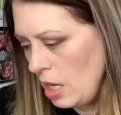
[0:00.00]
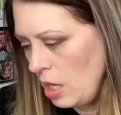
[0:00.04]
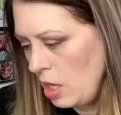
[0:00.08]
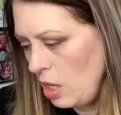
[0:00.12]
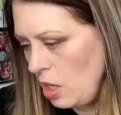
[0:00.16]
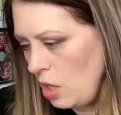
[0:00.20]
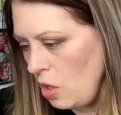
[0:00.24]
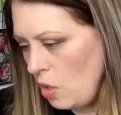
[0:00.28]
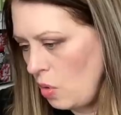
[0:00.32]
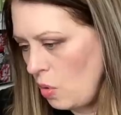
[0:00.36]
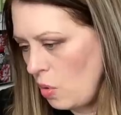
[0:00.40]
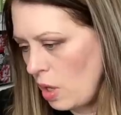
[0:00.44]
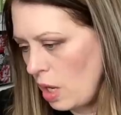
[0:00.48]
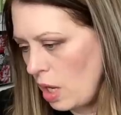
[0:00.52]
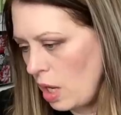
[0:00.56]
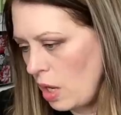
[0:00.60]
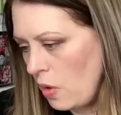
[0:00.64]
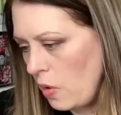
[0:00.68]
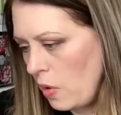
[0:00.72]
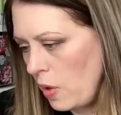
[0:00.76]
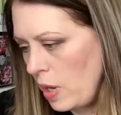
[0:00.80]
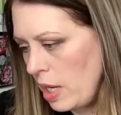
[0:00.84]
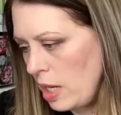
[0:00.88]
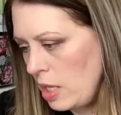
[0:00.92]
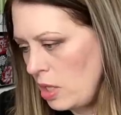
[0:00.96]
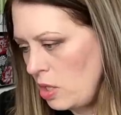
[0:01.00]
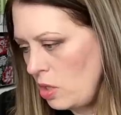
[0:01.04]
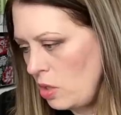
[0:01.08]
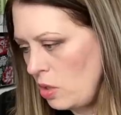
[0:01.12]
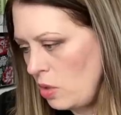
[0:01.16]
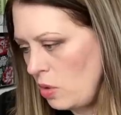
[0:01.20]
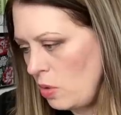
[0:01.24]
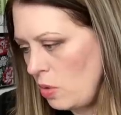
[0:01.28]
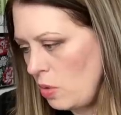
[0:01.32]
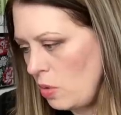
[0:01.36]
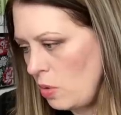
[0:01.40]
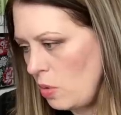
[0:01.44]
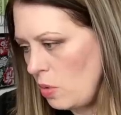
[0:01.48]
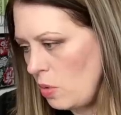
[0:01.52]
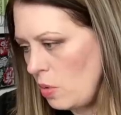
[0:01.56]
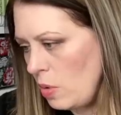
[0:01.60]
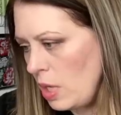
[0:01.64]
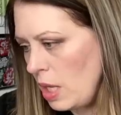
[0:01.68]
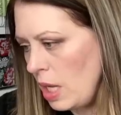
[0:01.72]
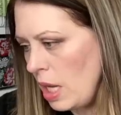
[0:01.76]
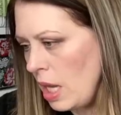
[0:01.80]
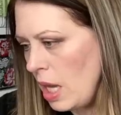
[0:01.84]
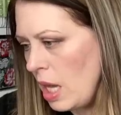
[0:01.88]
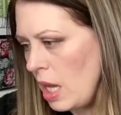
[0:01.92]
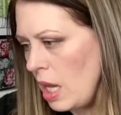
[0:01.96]
You are going to
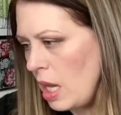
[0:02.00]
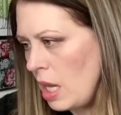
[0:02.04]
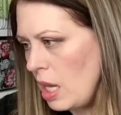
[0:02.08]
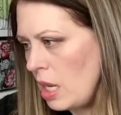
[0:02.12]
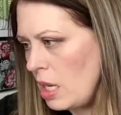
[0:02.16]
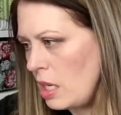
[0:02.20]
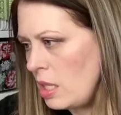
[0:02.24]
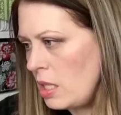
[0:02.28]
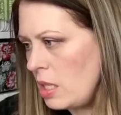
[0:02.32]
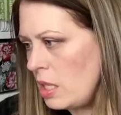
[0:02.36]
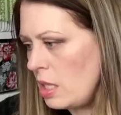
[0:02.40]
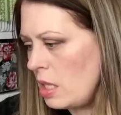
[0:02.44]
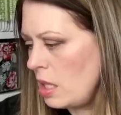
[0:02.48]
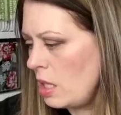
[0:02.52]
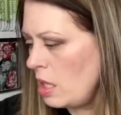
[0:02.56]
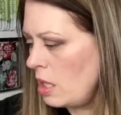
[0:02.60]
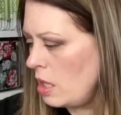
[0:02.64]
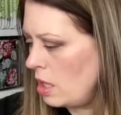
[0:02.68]
get,